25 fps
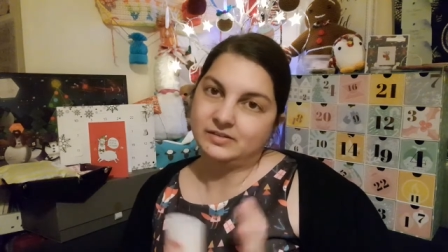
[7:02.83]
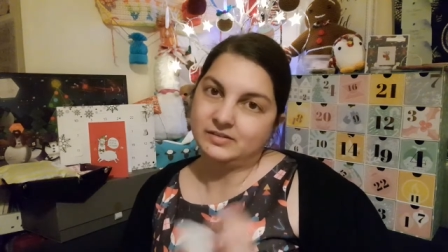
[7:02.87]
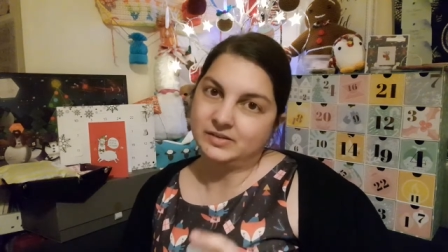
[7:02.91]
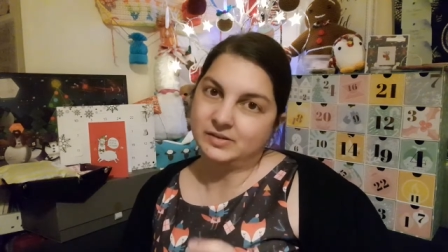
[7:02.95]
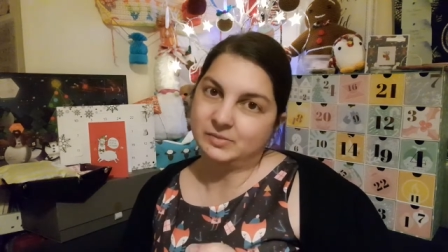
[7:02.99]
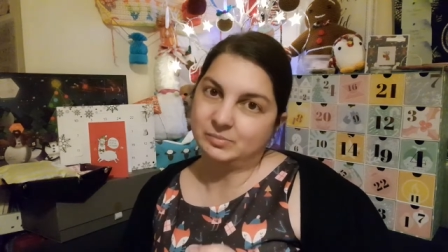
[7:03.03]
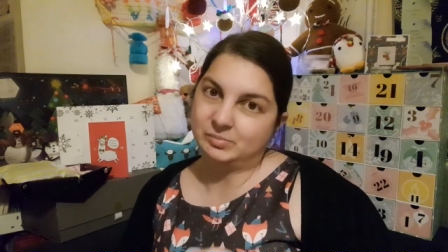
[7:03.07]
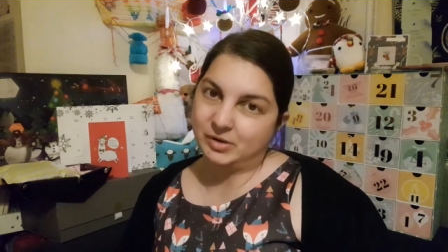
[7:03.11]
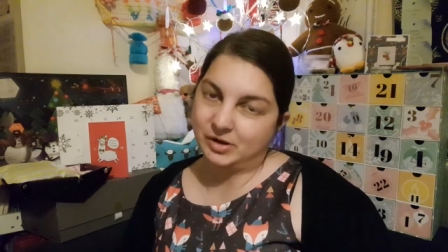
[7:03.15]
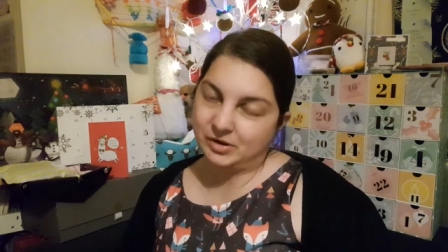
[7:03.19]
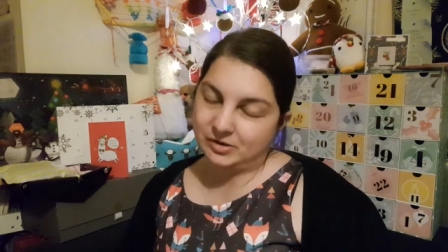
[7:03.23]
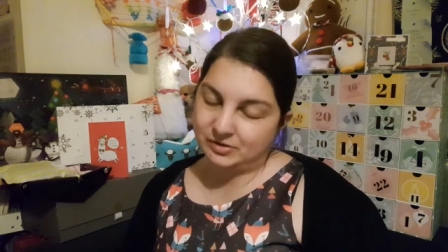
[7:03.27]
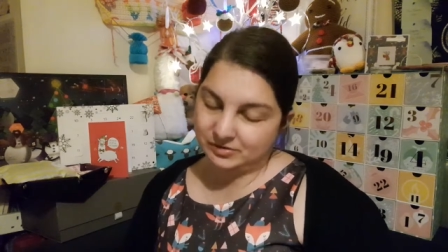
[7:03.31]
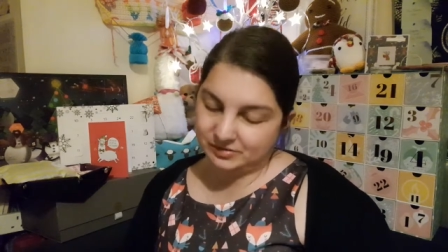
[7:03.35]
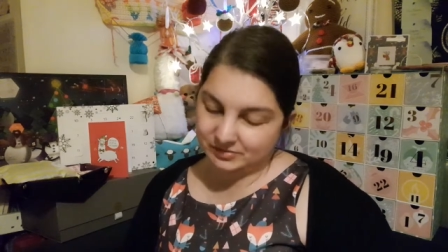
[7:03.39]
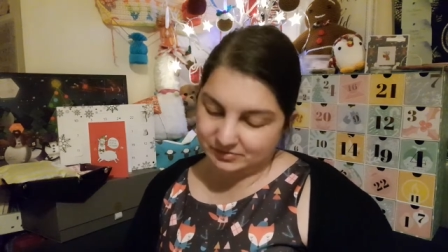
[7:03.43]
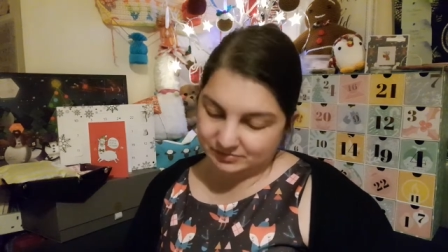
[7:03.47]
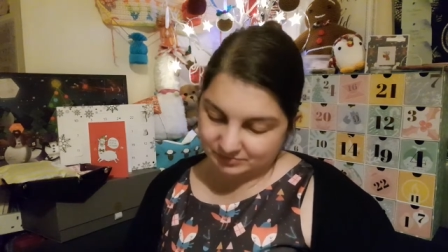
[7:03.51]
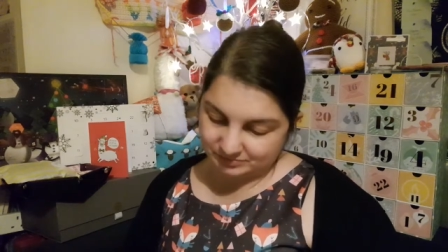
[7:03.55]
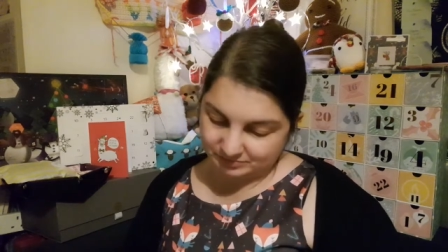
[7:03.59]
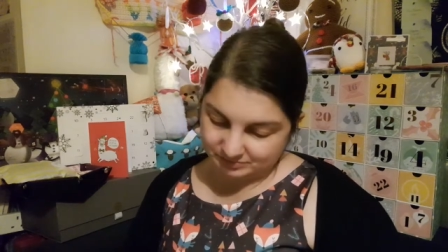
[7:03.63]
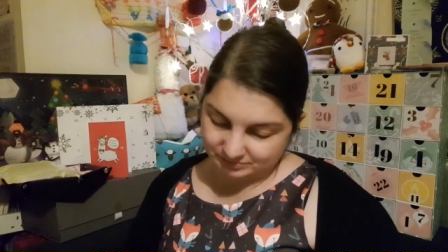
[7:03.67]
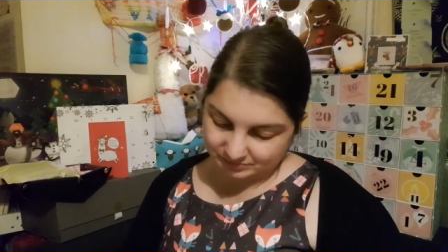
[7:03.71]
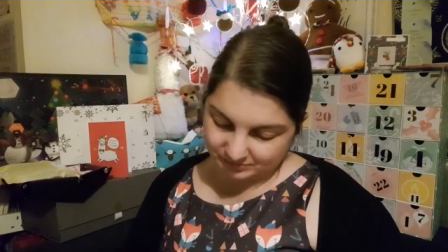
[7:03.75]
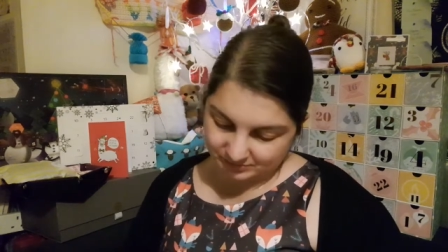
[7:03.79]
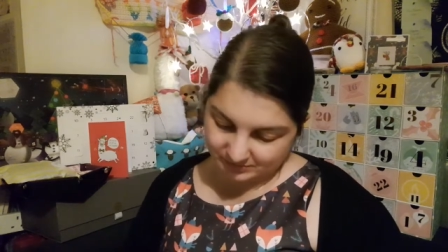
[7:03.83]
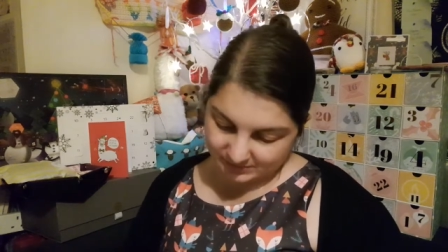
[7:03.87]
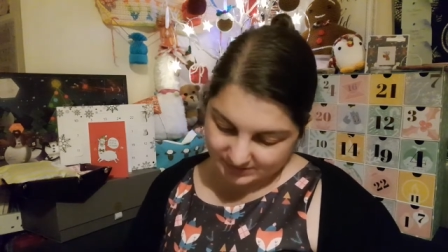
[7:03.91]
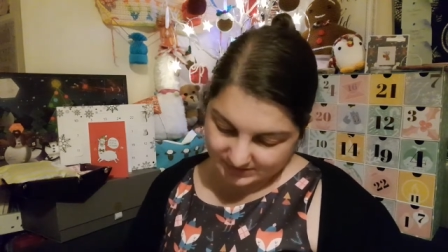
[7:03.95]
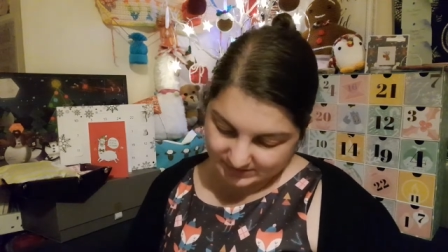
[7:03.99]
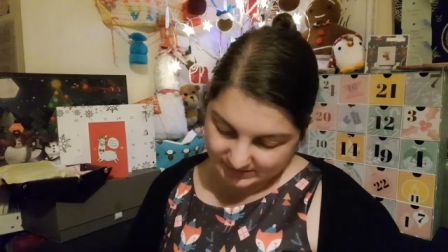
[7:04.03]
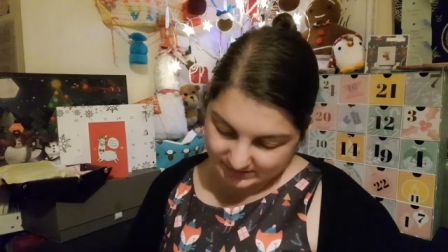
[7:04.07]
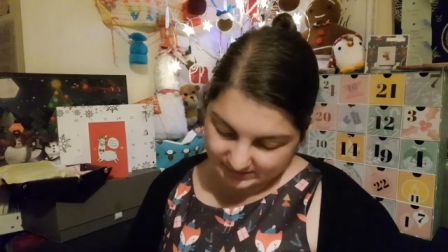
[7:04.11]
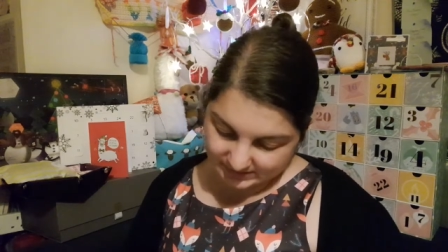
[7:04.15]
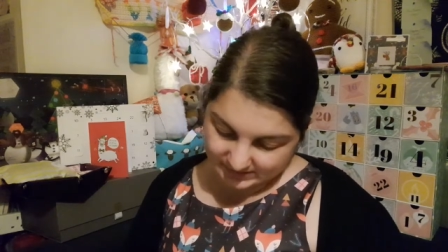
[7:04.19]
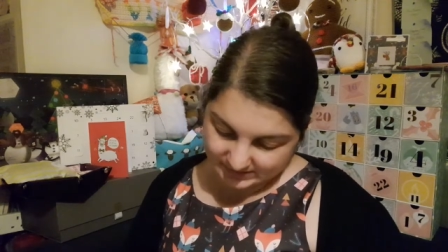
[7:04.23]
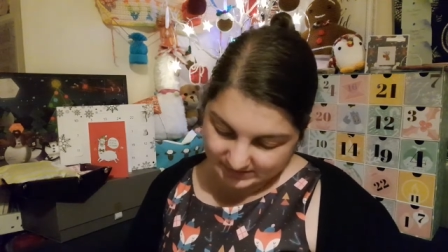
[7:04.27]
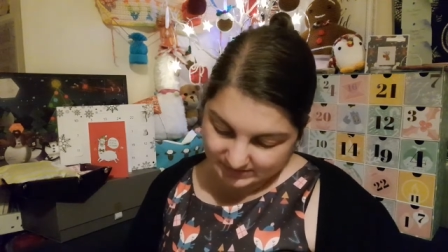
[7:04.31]
the bow.
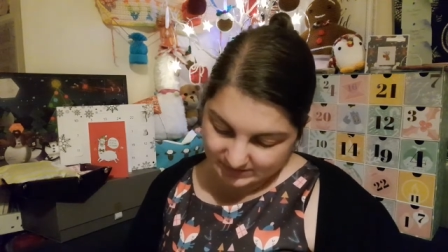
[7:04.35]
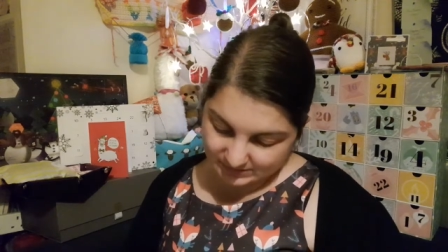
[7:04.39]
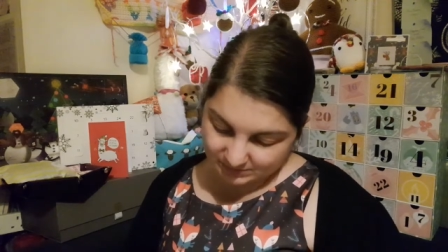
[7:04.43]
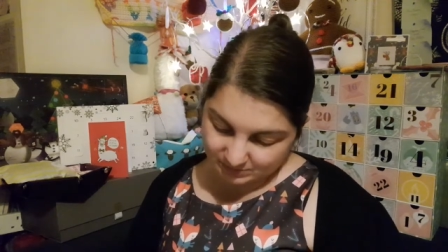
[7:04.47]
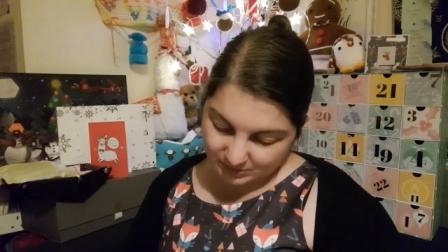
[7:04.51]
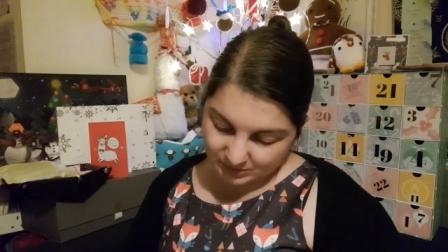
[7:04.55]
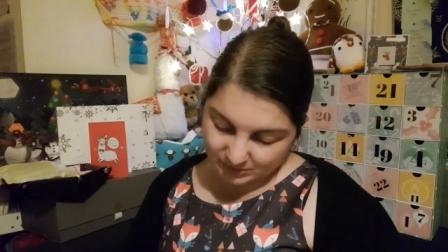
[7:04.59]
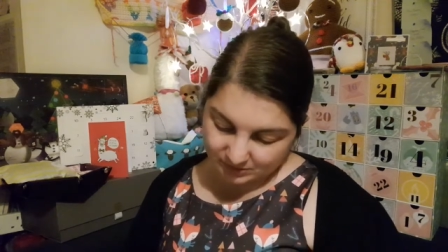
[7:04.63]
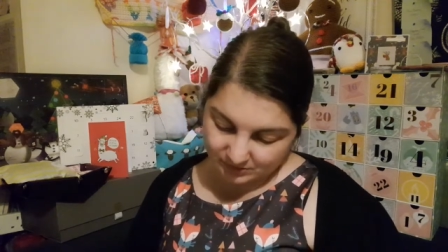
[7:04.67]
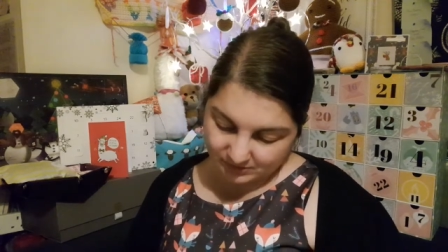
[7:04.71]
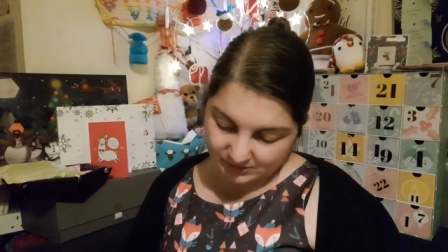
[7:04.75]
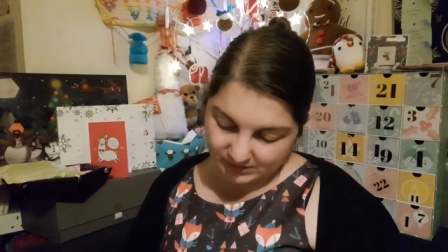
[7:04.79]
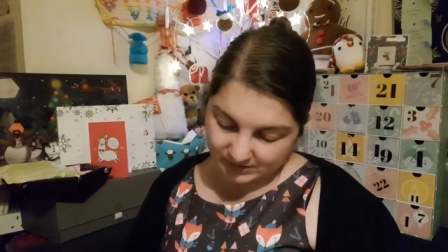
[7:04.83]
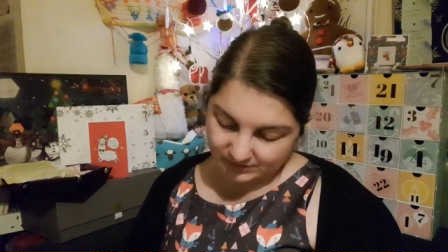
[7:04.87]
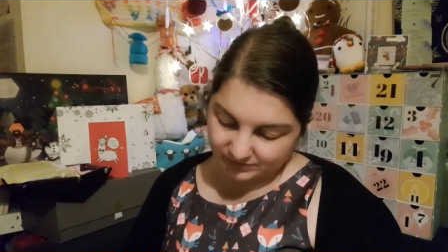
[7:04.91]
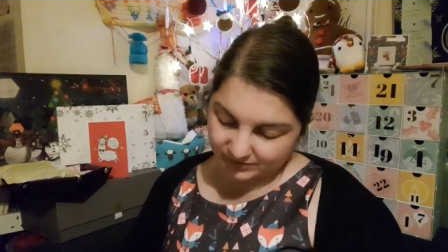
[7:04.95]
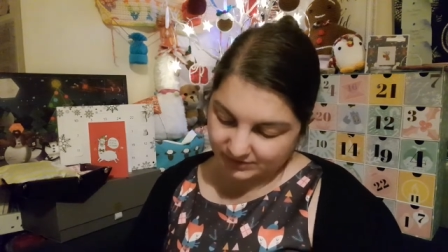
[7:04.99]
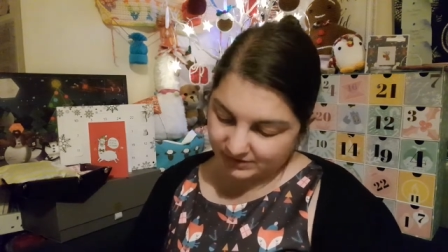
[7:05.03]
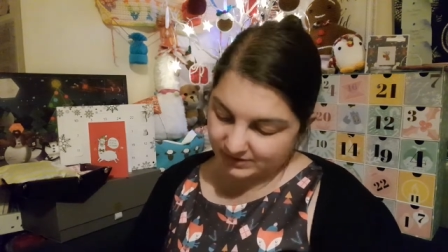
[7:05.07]
So this is Imperial Leather.